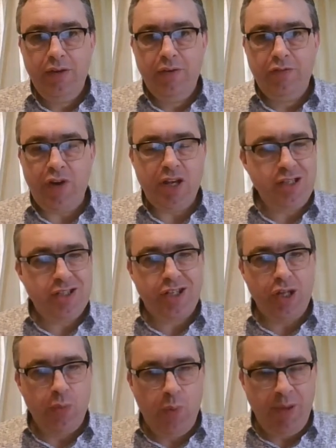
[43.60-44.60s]
Friends, to
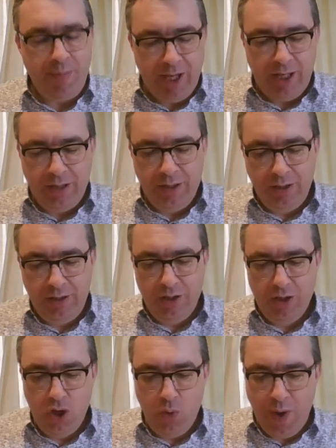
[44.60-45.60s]
the women
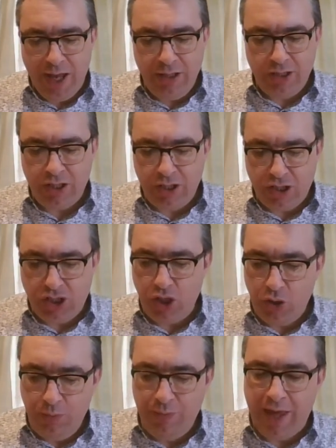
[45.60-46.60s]
who went to the
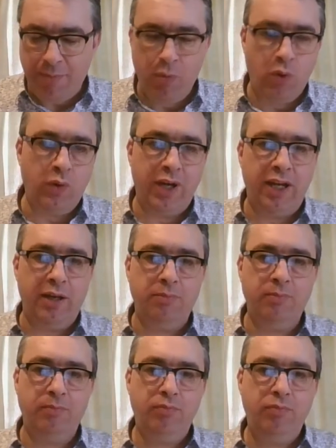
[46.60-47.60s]
tomb that morning,
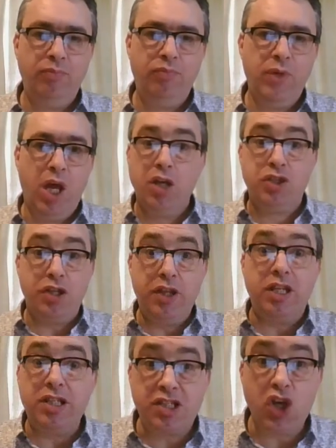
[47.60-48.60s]
to the
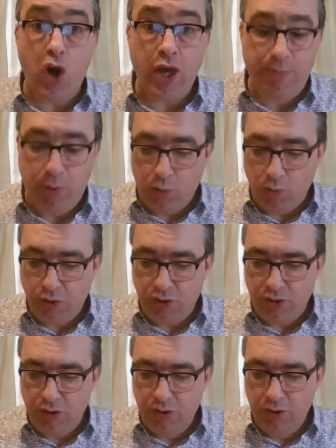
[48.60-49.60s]

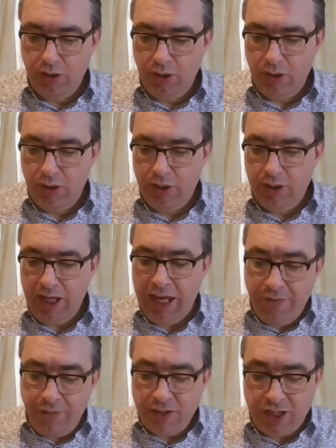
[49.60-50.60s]
disciples,
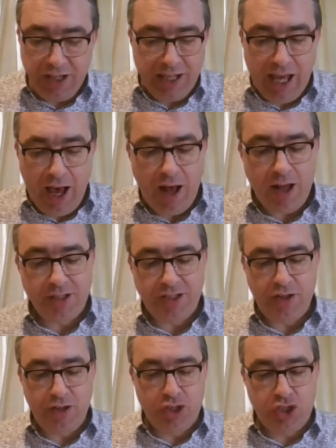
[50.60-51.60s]
even to the guards
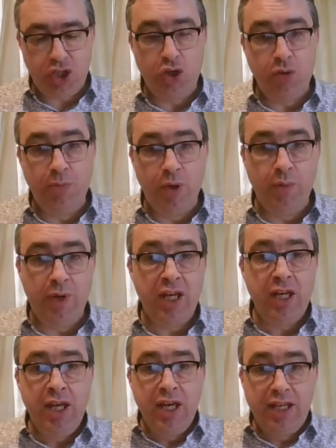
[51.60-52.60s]
at the tomb who were
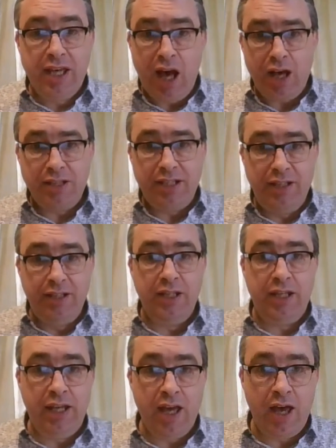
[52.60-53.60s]
guarding
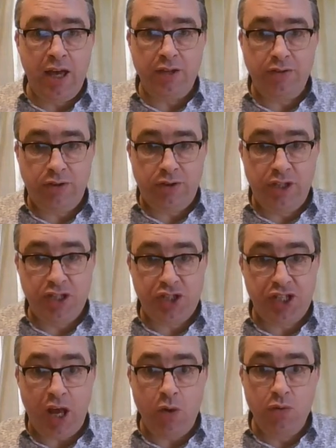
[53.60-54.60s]
the
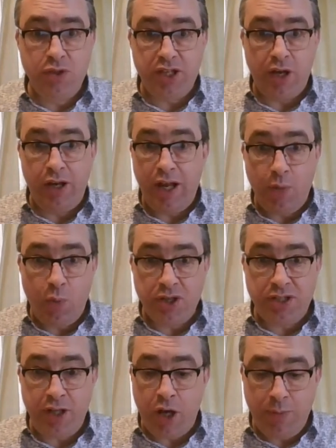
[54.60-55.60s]
stone so
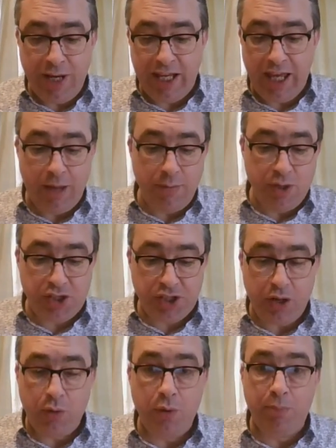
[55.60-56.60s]
that nobody came and
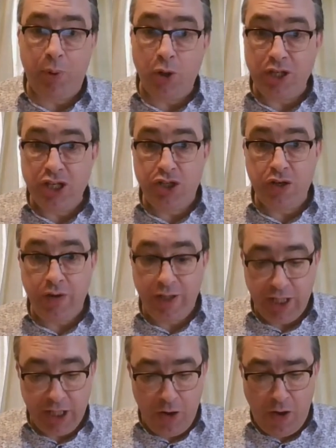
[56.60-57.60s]
stole the body during
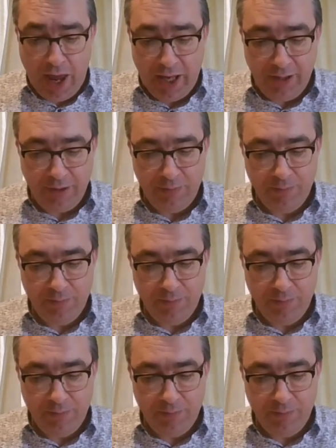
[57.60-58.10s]
the night,